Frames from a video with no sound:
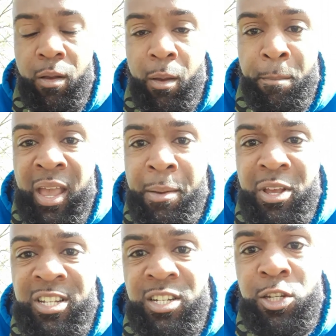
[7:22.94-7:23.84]
Maybe
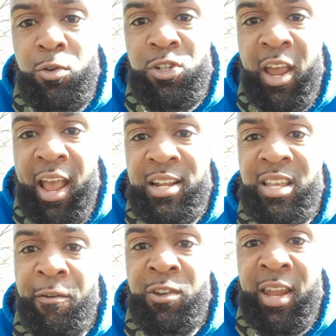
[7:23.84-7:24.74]
just use your hands
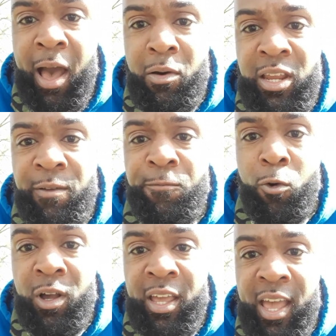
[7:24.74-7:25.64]
every now and then for
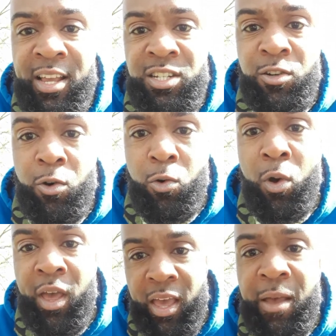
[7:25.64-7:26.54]
occasional
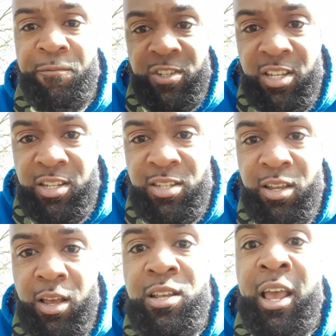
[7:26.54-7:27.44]
emphasis
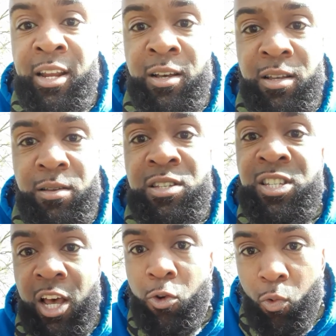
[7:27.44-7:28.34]
in a
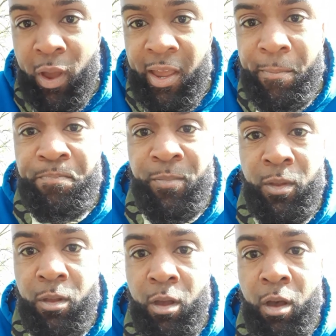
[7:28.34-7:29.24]
subtle way.
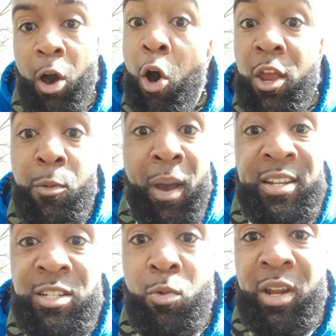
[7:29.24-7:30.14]
Or you might
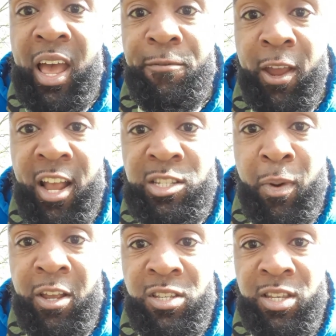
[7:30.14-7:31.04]
just want to have your hands by
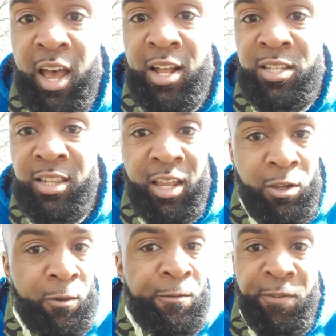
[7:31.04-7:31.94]
your sides and let
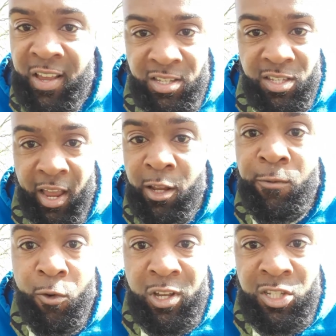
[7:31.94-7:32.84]
your face and your
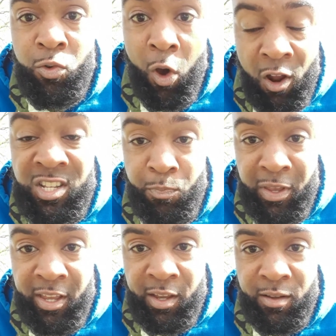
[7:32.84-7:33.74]
voice do all the
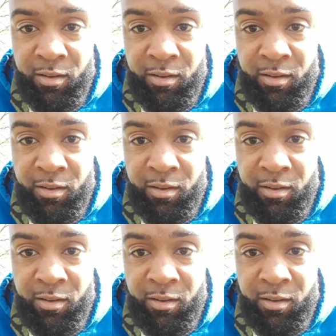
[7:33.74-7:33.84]
speaking.